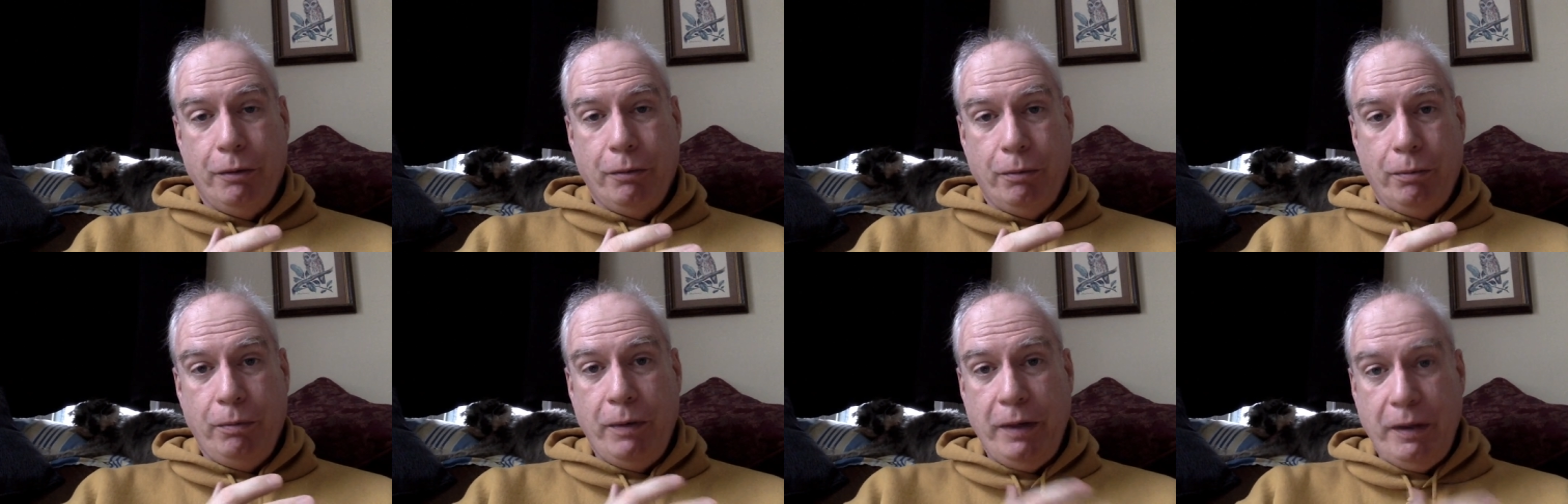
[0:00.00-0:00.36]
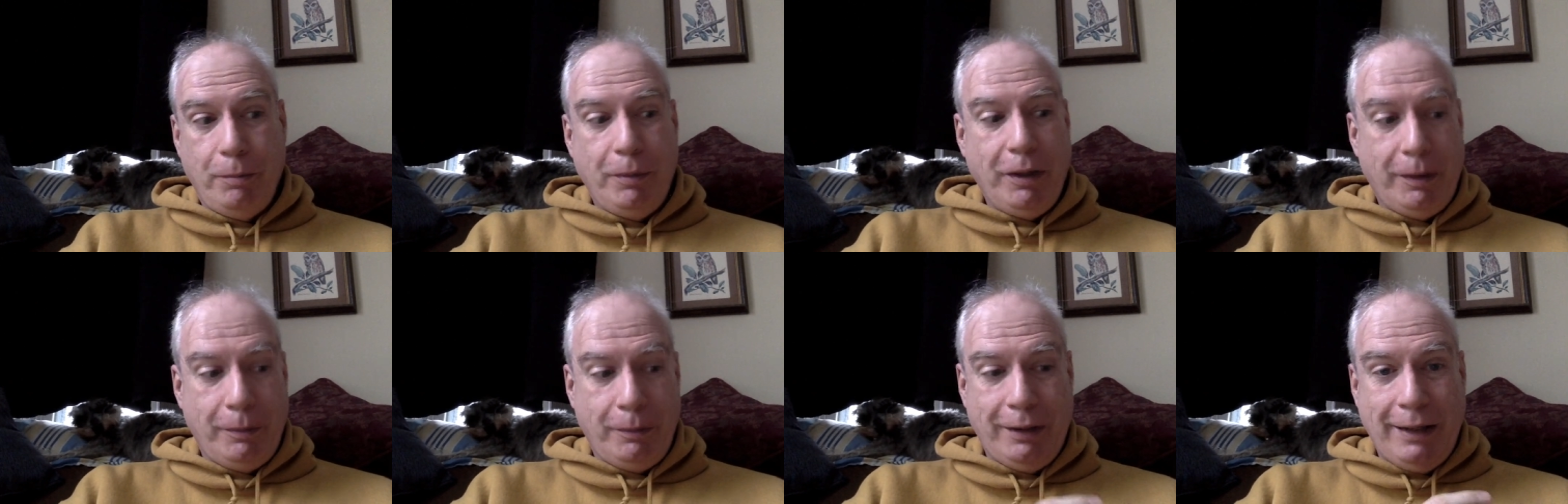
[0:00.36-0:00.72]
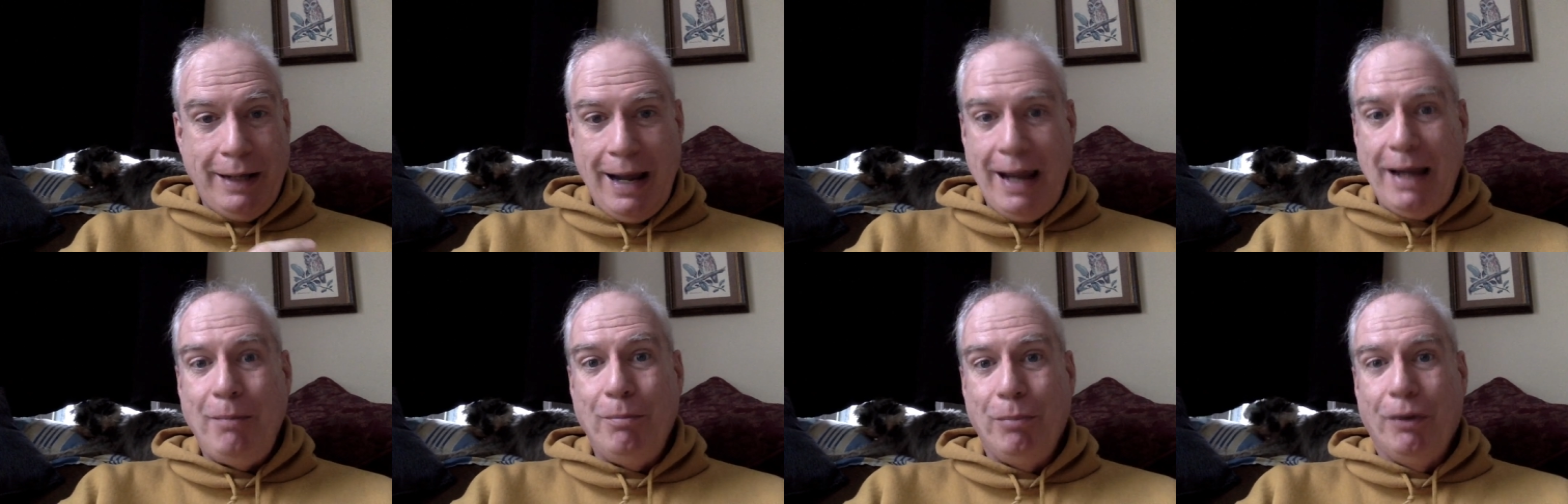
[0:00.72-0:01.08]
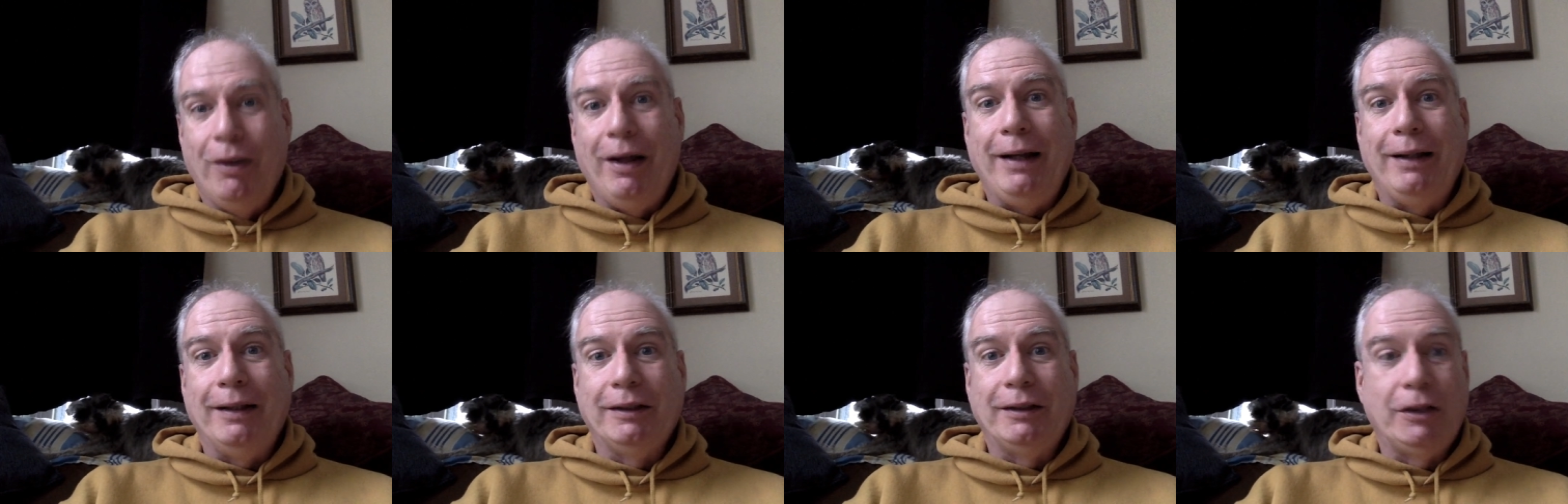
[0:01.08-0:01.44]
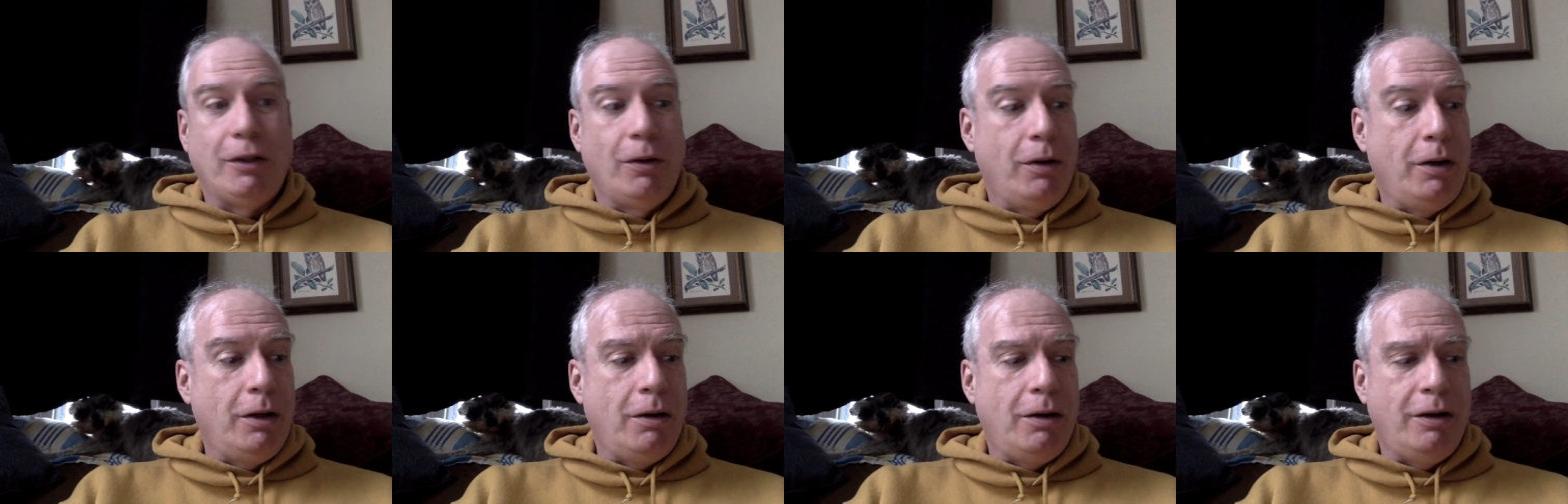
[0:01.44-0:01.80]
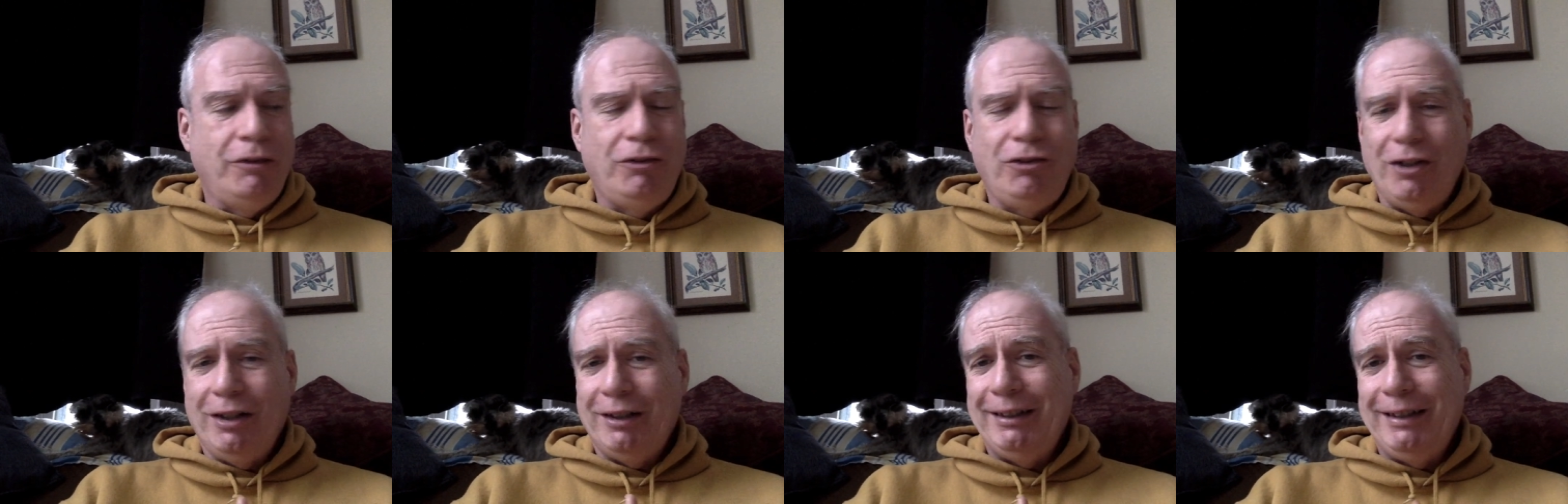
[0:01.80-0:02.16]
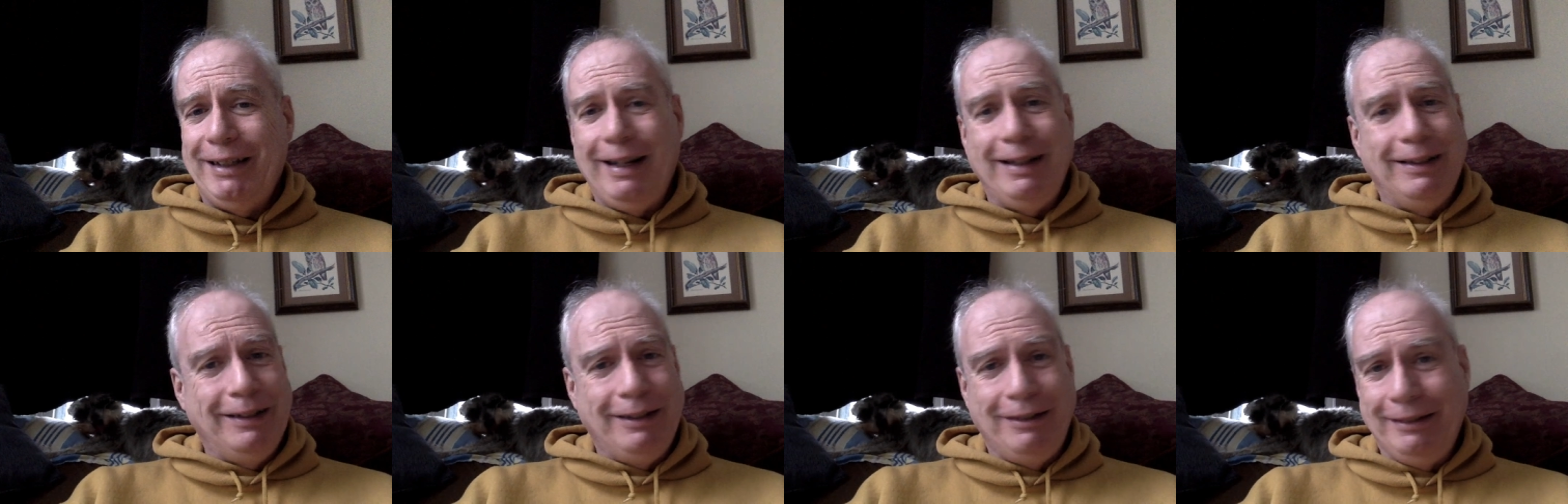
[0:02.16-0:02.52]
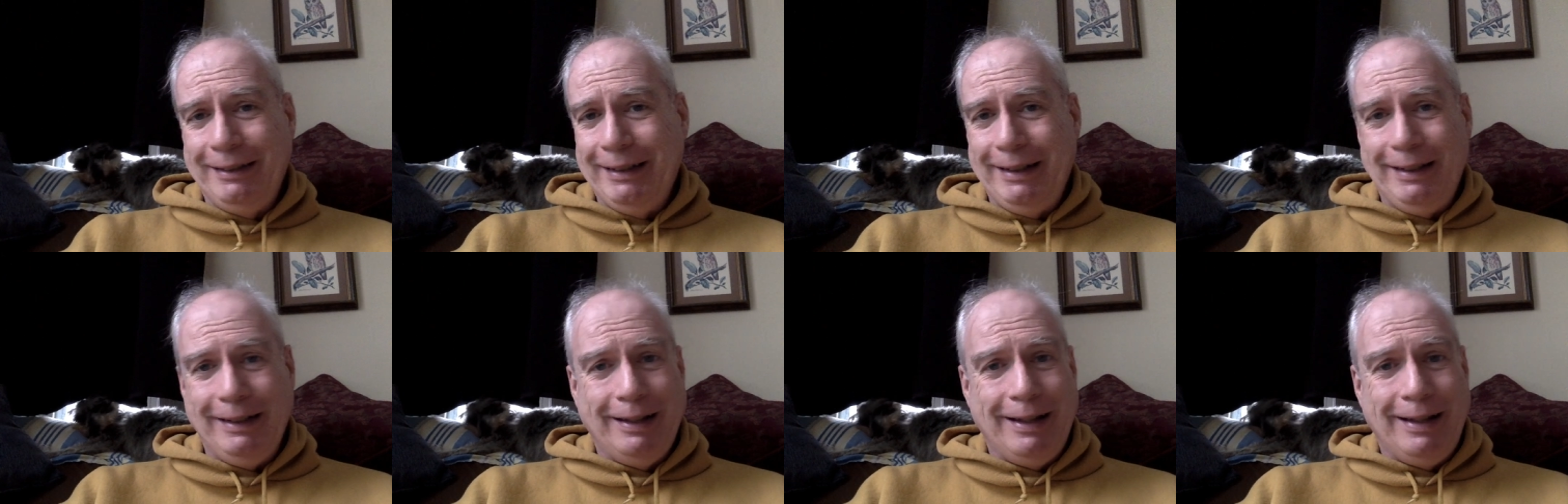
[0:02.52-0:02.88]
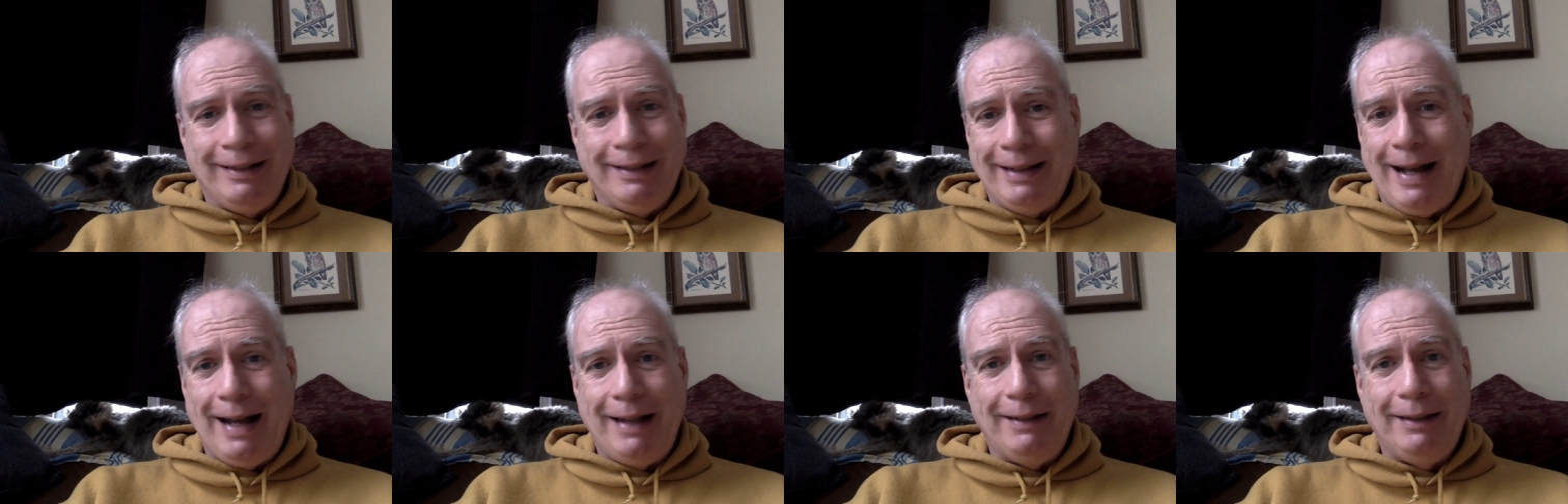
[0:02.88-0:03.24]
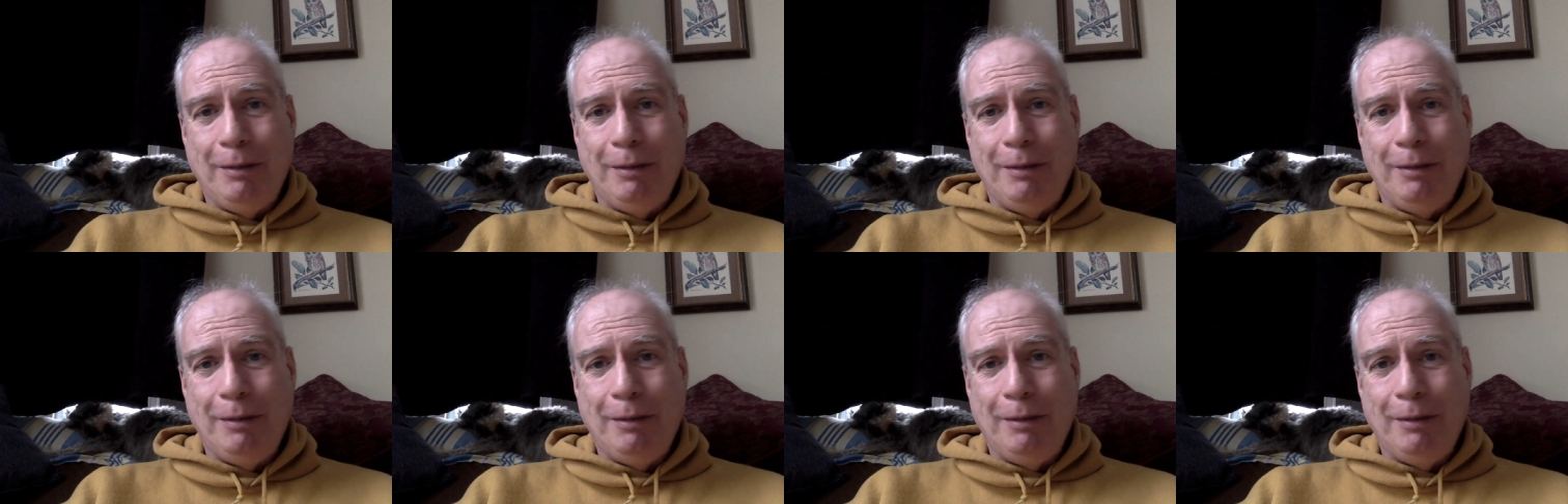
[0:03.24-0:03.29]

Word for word: rhythmic game playing that's going on just in a little ditty like that,